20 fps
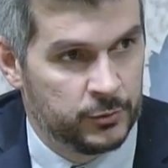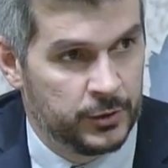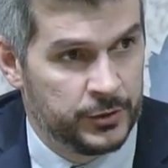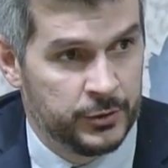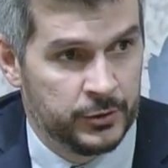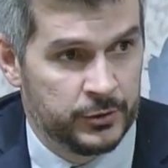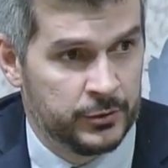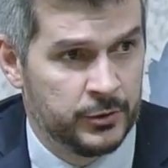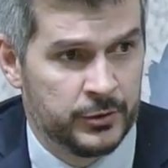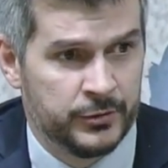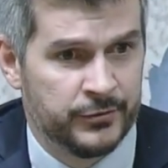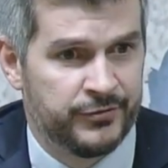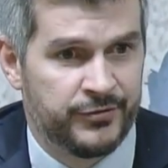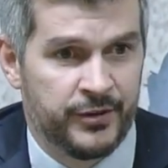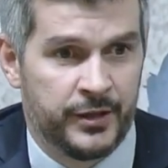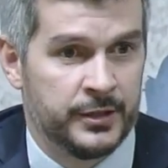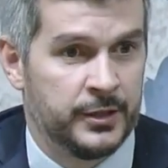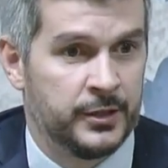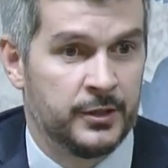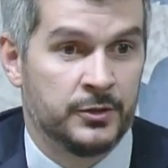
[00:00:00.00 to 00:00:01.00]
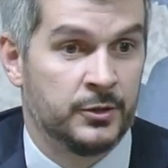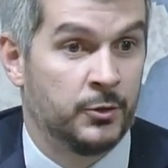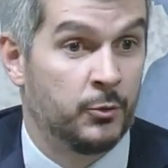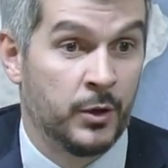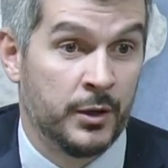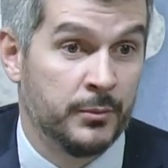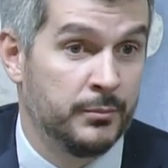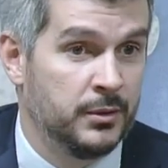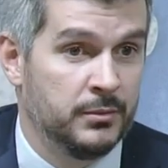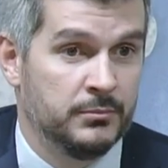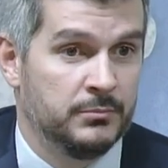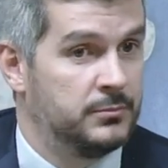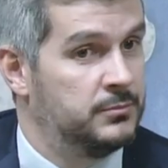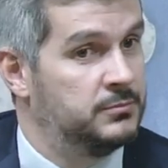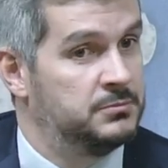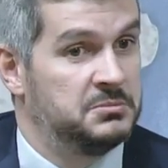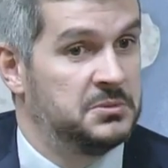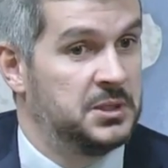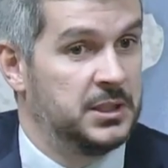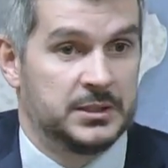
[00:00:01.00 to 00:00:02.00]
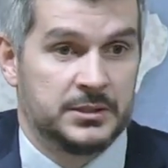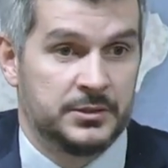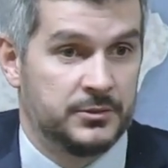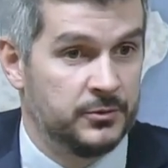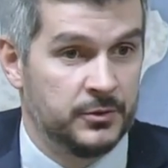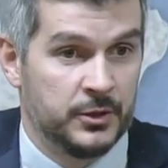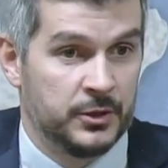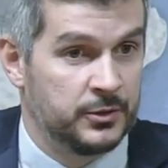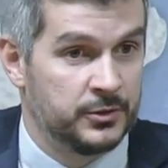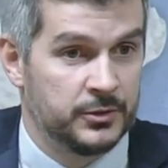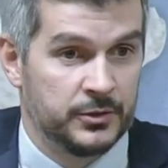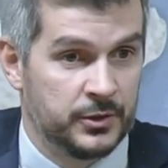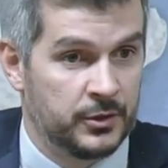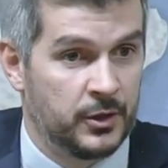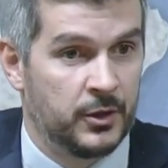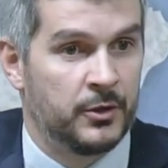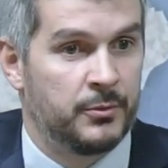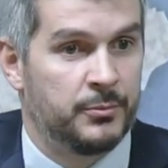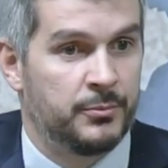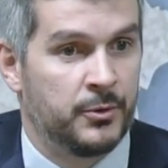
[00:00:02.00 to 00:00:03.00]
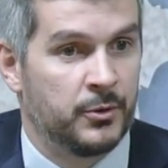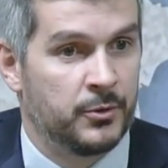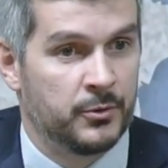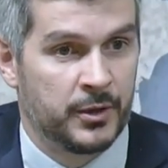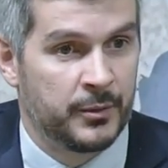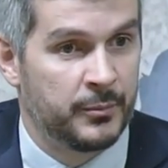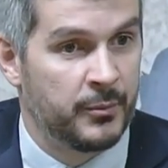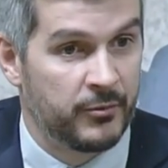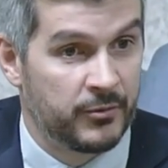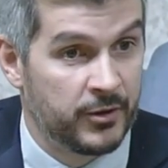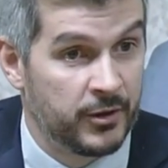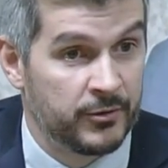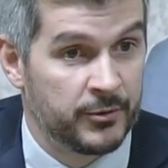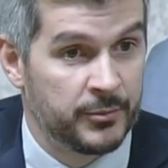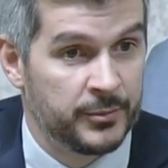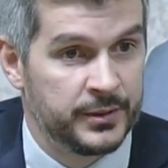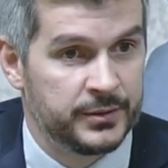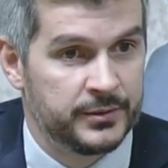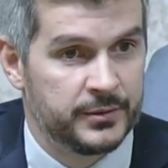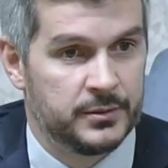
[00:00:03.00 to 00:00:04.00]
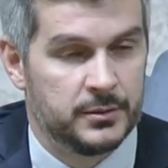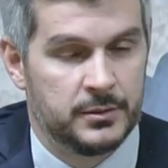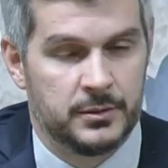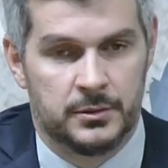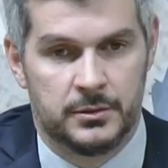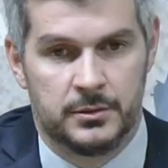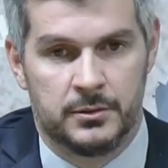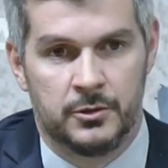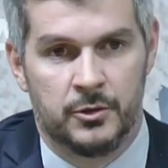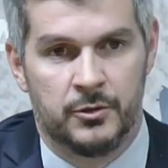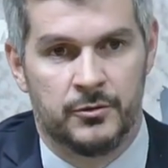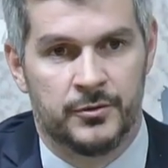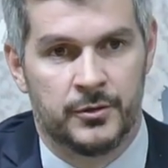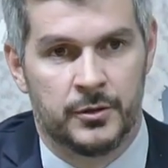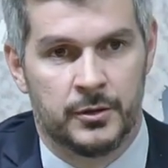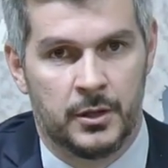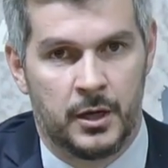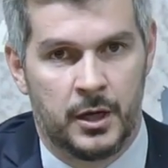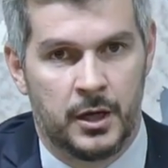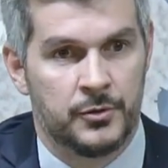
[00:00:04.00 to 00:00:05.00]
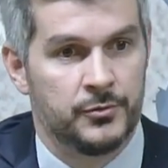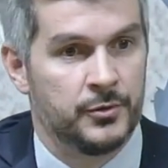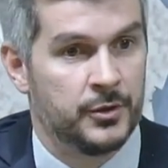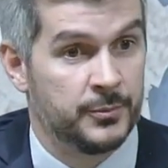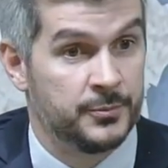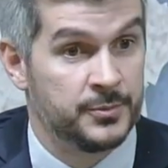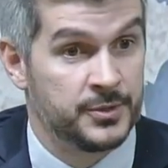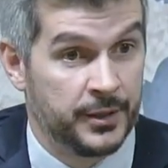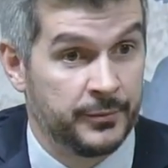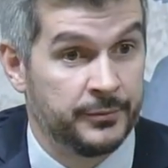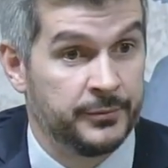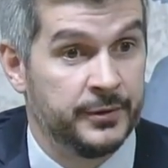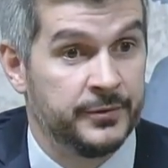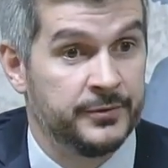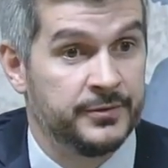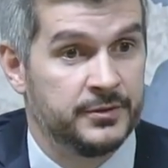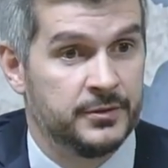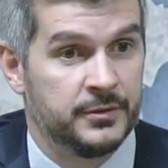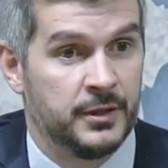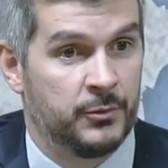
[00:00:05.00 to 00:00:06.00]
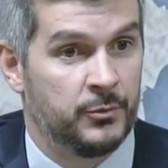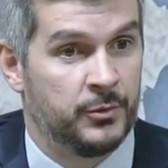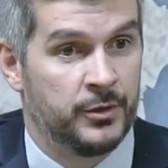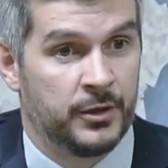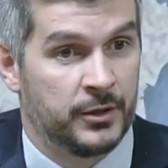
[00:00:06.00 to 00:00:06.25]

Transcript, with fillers: When you can find it in the web, there are program of government and over 100 objectives that